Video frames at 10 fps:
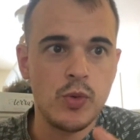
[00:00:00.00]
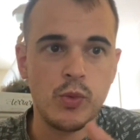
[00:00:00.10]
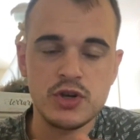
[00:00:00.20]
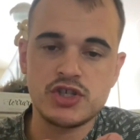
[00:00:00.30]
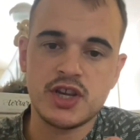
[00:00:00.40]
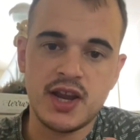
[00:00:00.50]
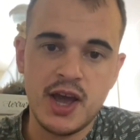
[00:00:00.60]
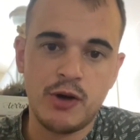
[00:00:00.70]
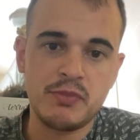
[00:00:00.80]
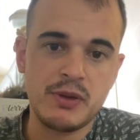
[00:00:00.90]
which can
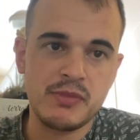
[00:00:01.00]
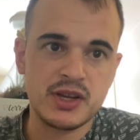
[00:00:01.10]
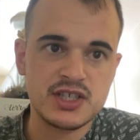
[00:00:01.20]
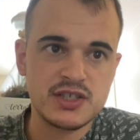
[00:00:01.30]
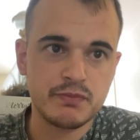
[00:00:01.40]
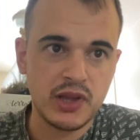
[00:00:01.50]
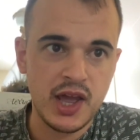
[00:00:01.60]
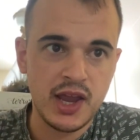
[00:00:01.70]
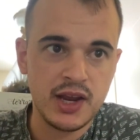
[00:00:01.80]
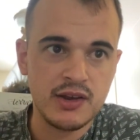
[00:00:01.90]
help them
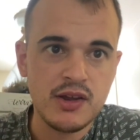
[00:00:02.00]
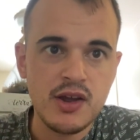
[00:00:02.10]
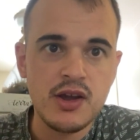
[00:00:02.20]
explain